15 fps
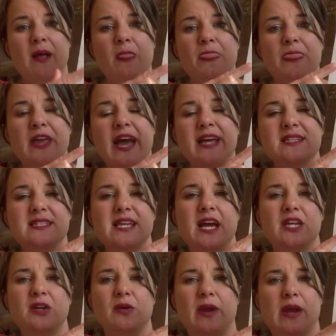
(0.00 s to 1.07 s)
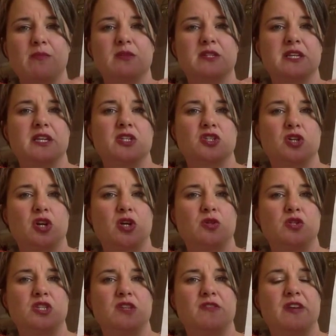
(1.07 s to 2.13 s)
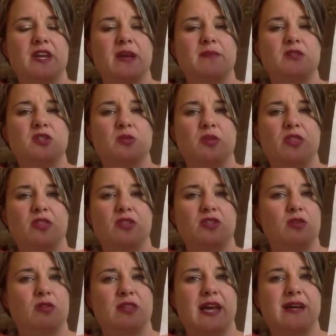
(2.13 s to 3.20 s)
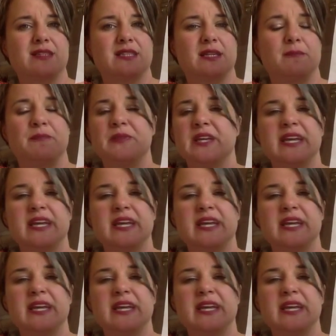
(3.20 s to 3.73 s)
That's how you're able to get your OGV up to 2,000.